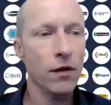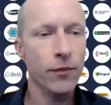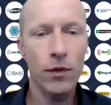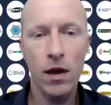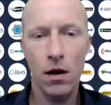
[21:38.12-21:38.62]
Well,
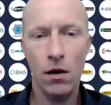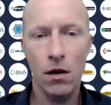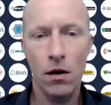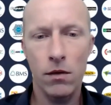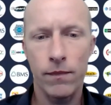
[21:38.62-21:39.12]
there you go.
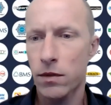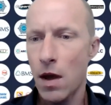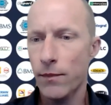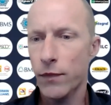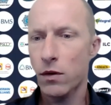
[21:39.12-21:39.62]

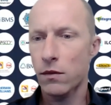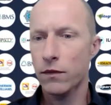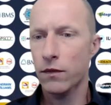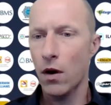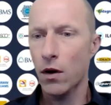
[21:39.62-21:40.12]

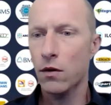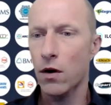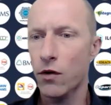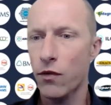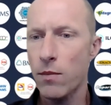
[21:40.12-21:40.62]
Couldn't
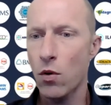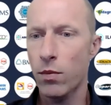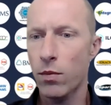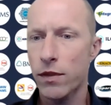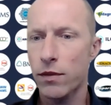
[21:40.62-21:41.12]
agree more
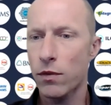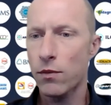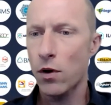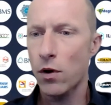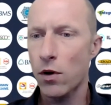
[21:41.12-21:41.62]
with
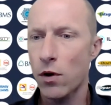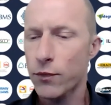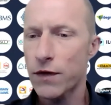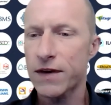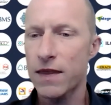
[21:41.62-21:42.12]
lots of what
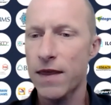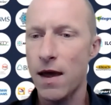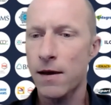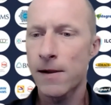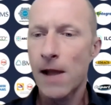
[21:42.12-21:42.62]
you've said
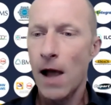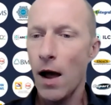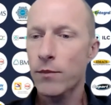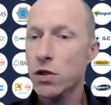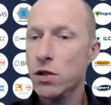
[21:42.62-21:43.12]
there.
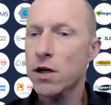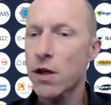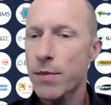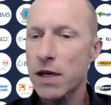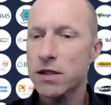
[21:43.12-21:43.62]
Just looking
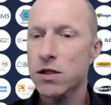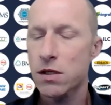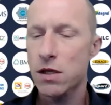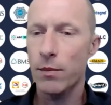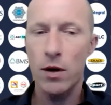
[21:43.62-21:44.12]
at the
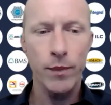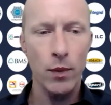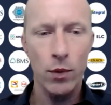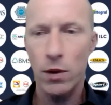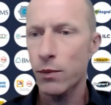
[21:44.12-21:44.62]
messages coming on,
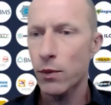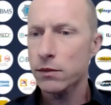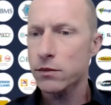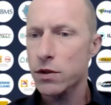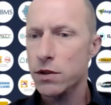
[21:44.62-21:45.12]
but
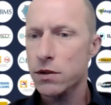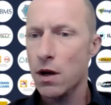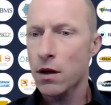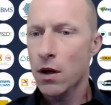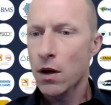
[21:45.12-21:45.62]
we'll just
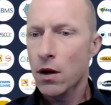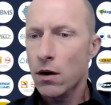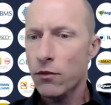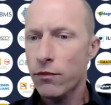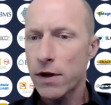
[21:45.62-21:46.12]
I'll
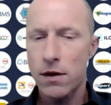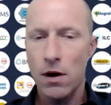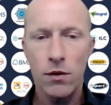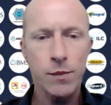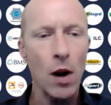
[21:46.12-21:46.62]
read
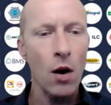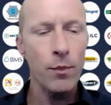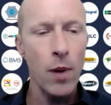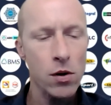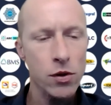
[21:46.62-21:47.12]
those. But I'll
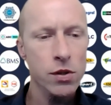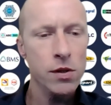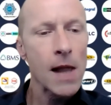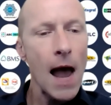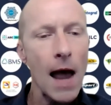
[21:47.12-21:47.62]
pass you,
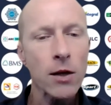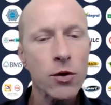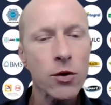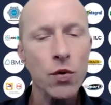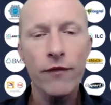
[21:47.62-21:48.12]

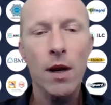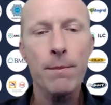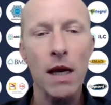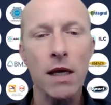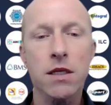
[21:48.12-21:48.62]
Andrew. If I
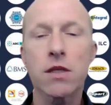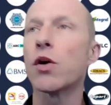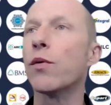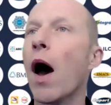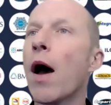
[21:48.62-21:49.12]
come back to
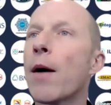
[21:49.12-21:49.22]
you,